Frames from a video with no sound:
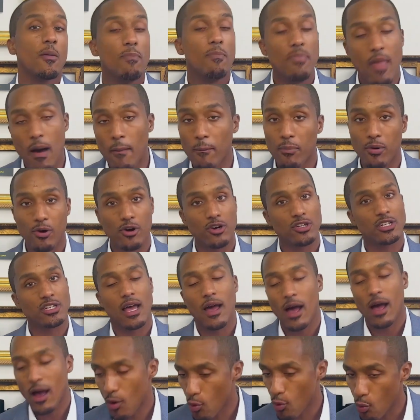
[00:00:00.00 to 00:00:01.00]
numbers,
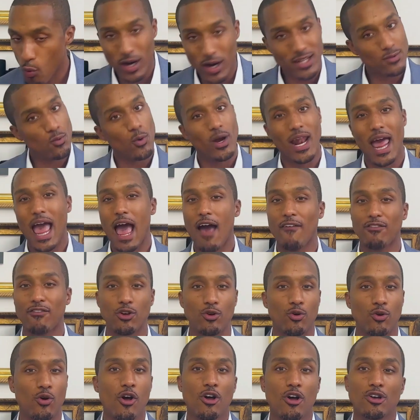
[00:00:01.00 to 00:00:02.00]
what what
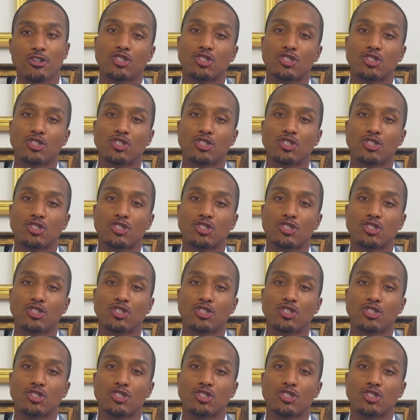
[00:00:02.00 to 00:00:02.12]
have you.